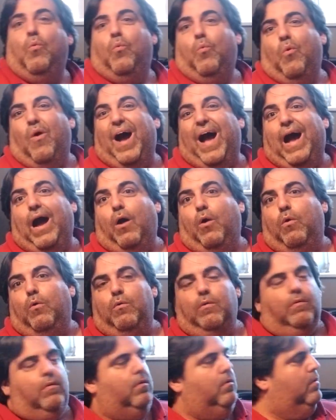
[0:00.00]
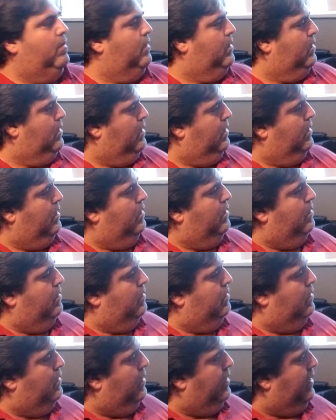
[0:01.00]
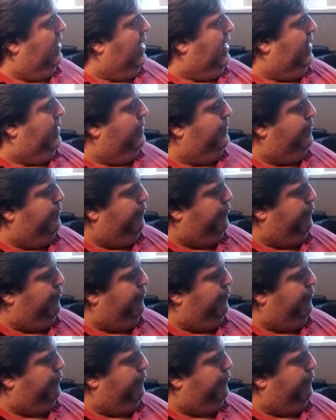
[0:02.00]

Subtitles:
Wow. Look at that.